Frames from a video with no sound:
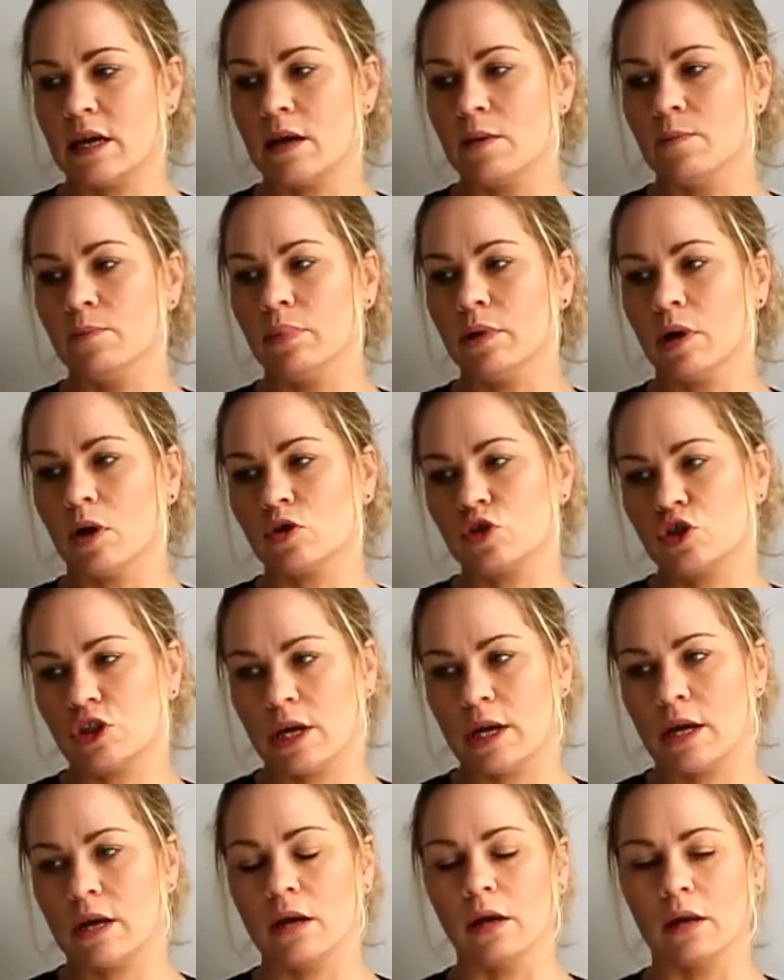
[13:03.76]
and
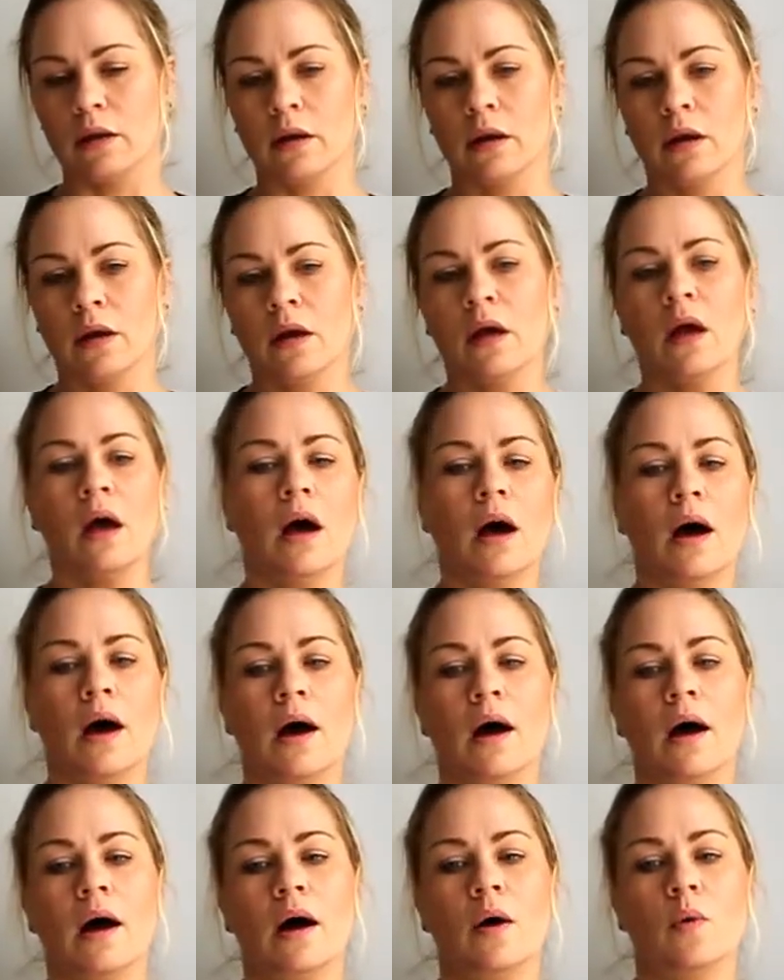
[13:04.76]
blotchy, and
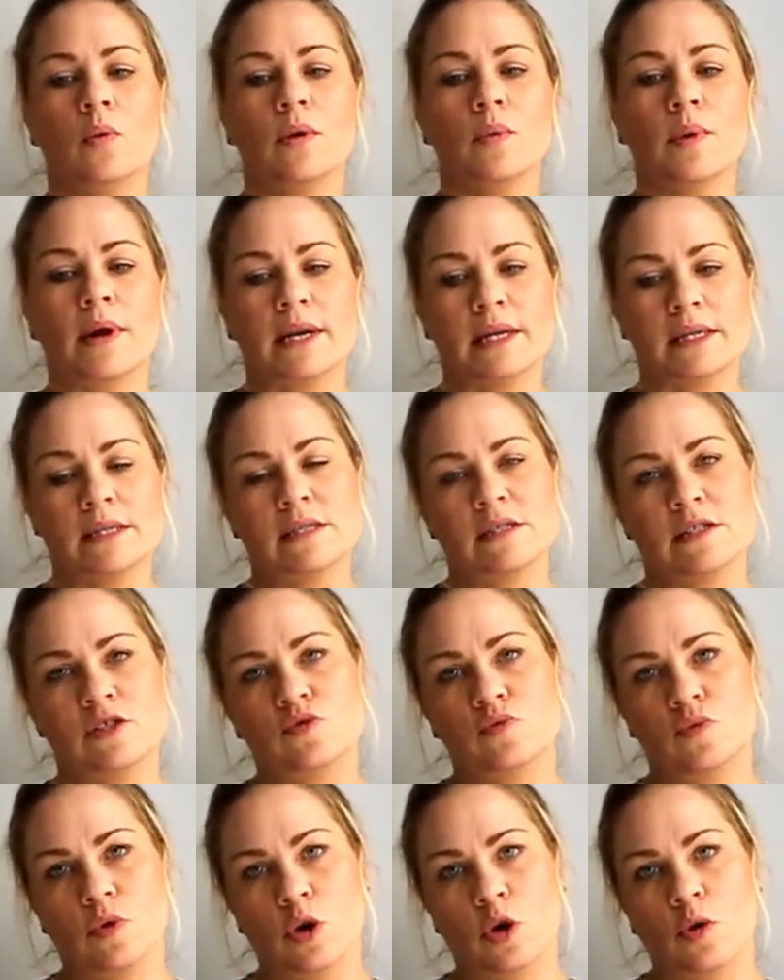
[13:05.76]
we went into
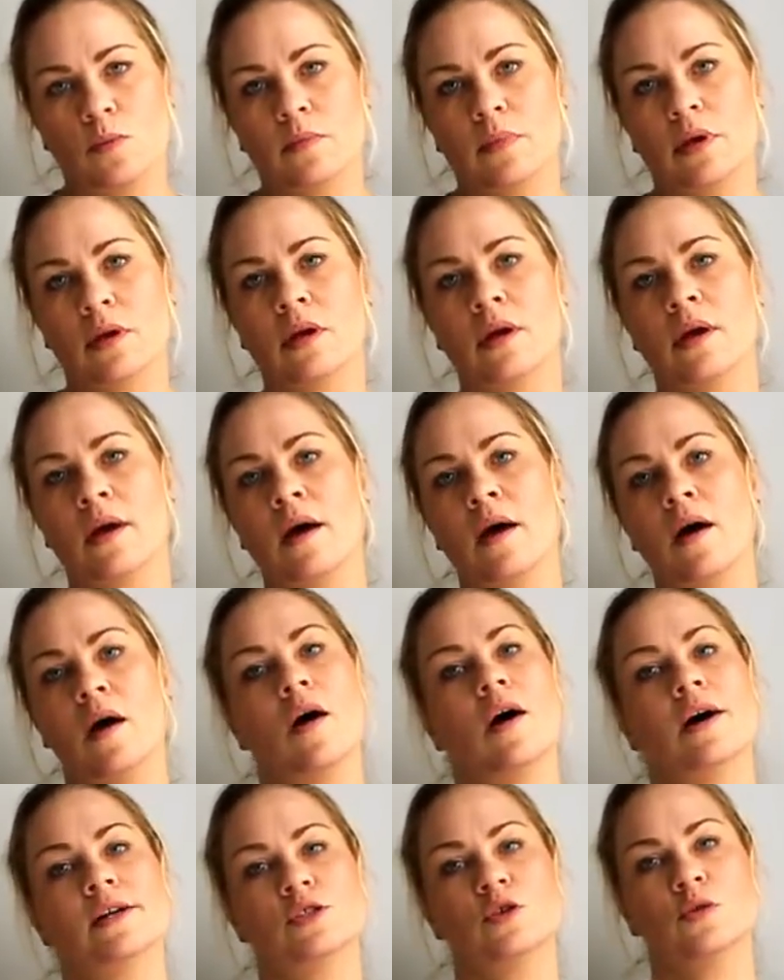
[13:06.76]
this room.
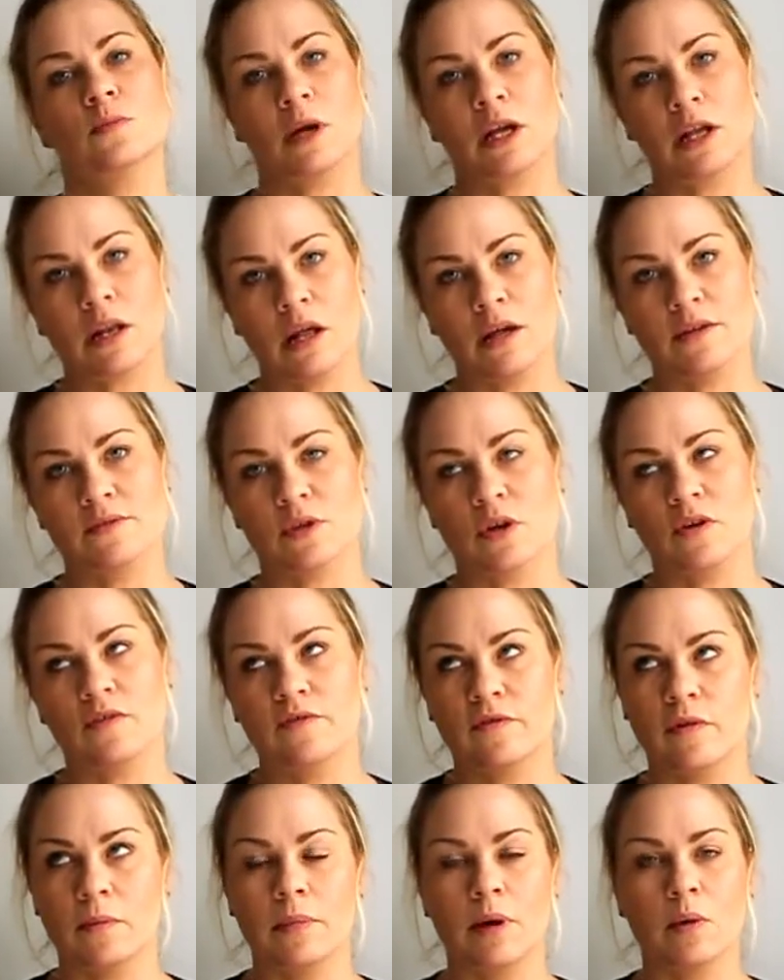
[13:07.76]
I took my clothes off
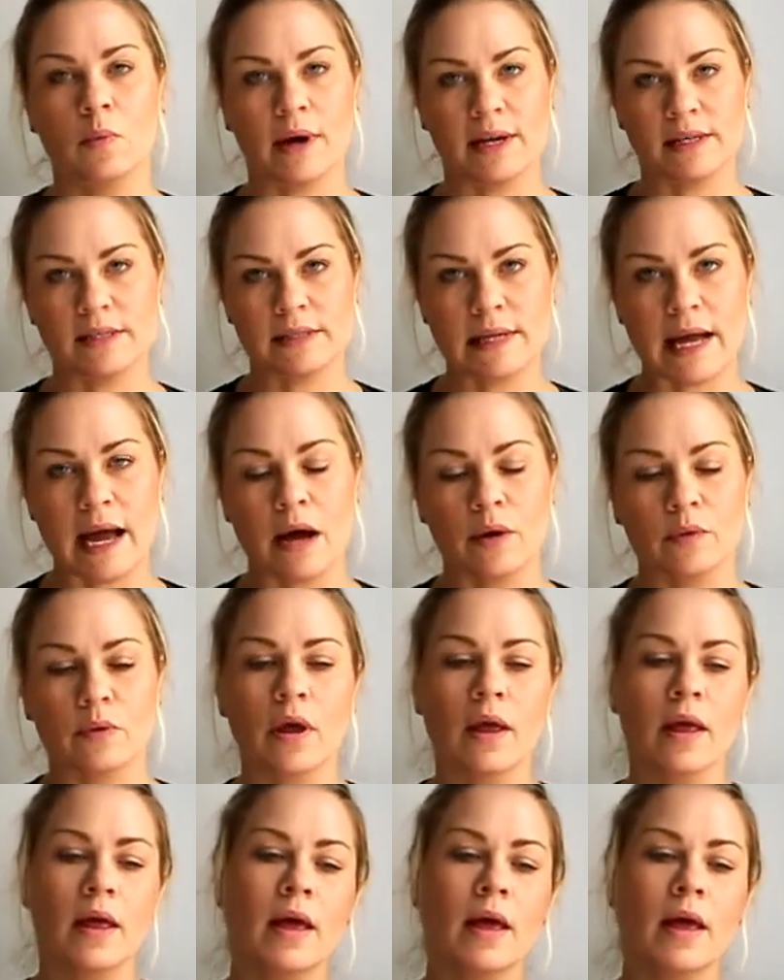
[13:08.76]
from my waist down.